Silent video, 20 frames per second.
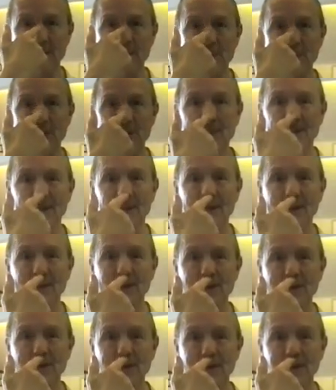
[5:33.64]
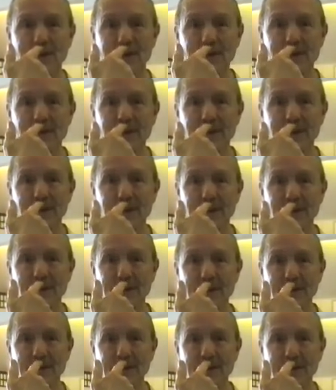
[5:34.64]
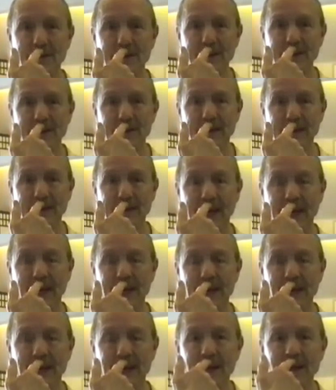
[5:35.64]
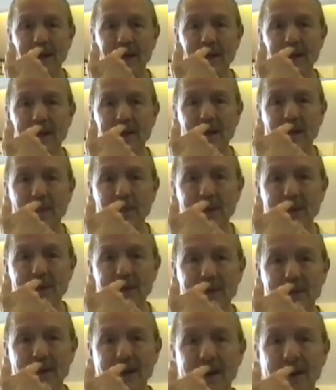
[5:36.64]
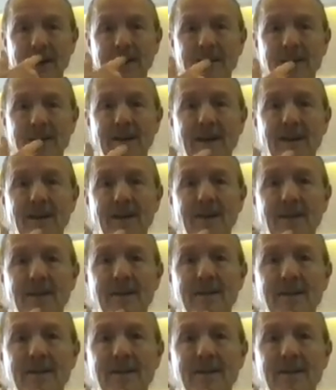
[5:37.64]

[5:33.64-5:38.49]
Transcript: bridge of the nose to the teeth again, tip of the tongue, down the